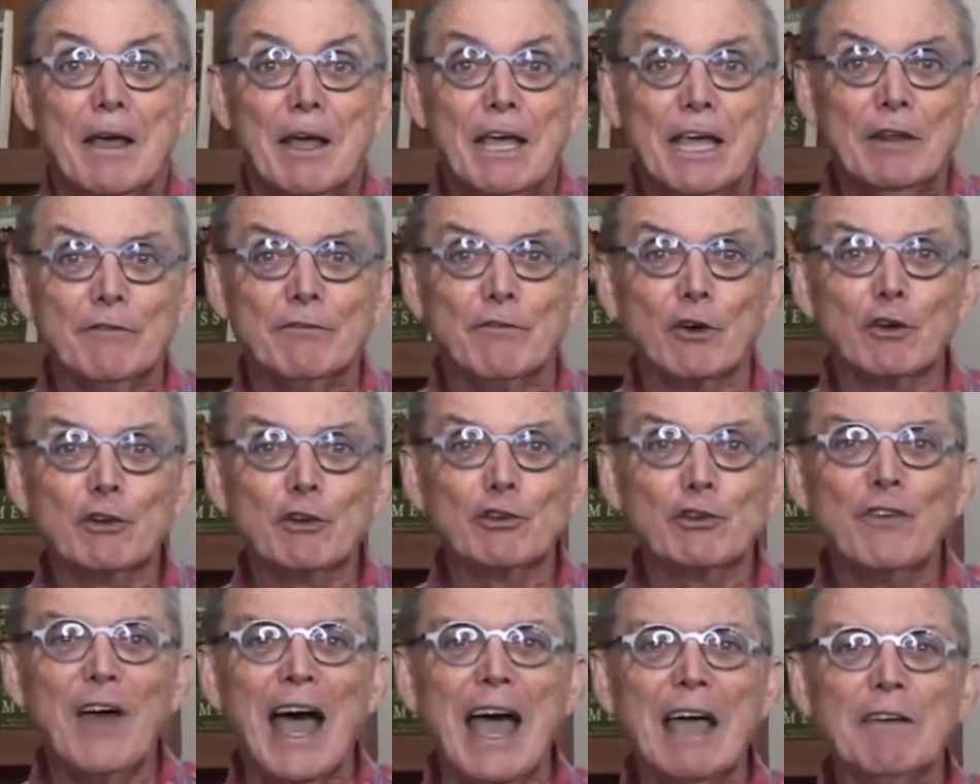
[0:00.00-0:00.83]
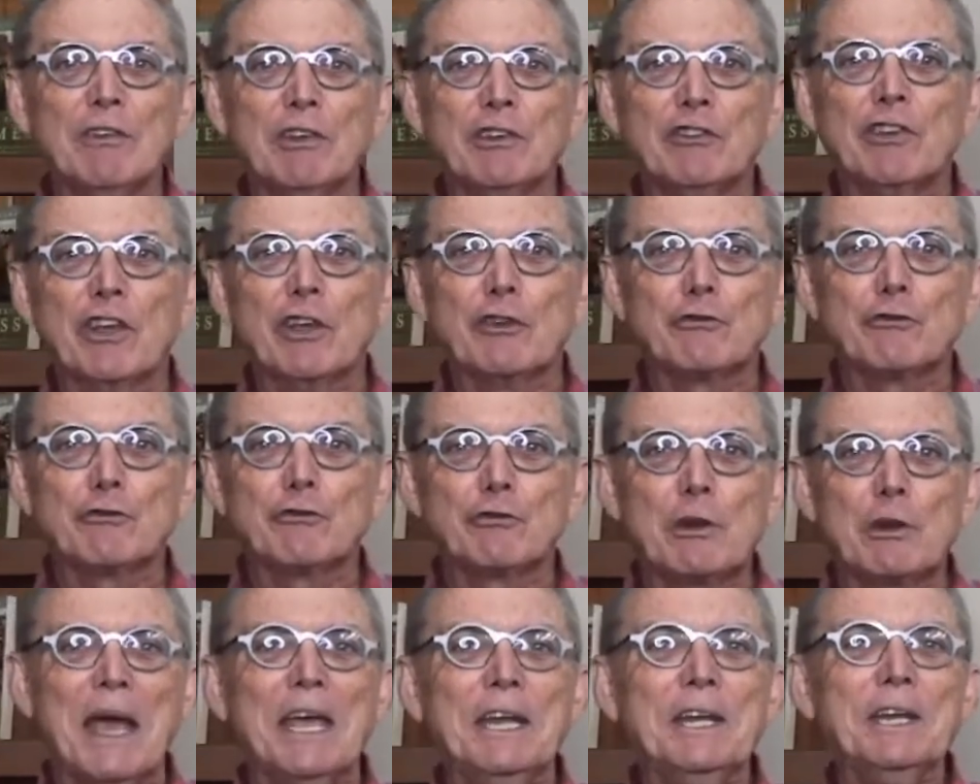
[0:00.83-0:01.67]
In verse 5, he says,
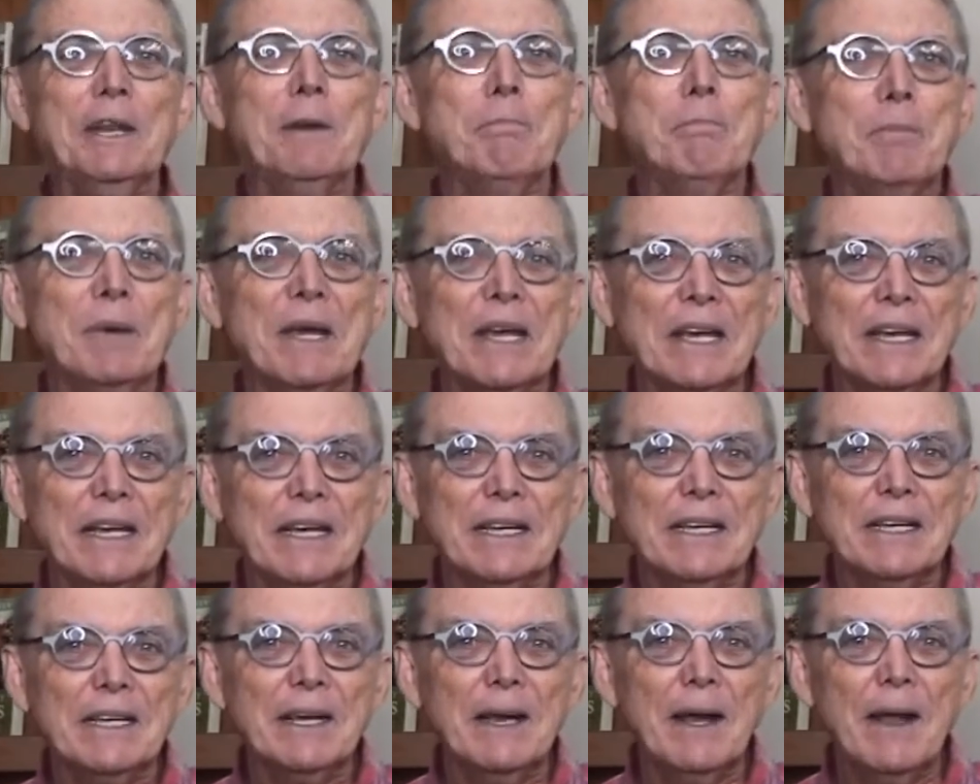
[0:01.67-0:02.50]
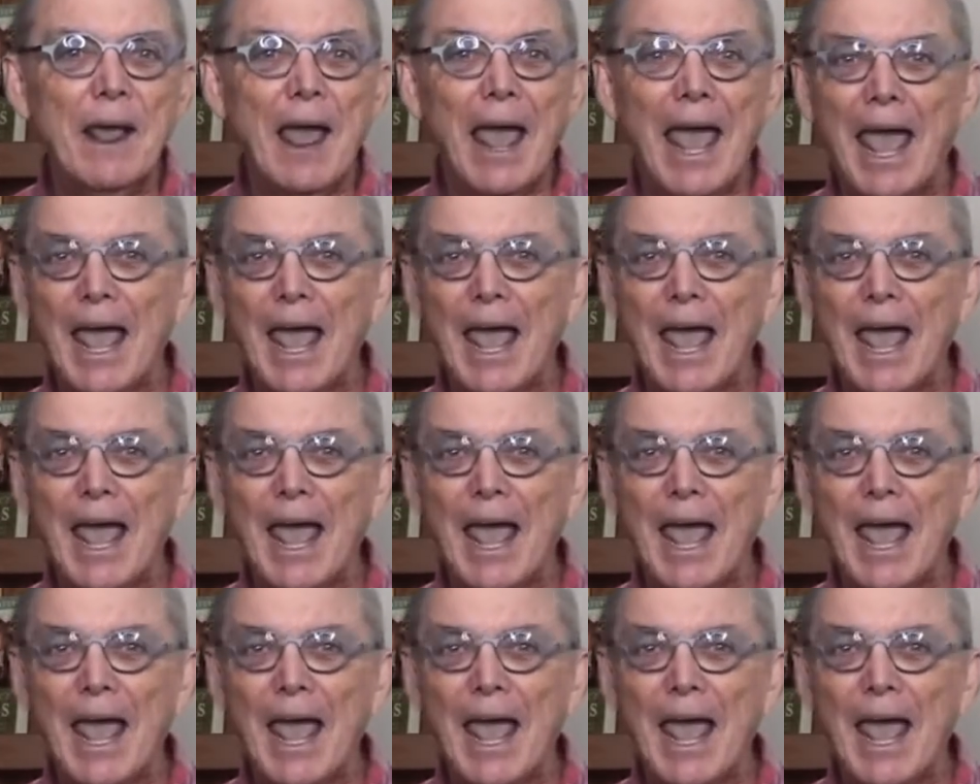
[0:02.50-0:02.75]
remain in me.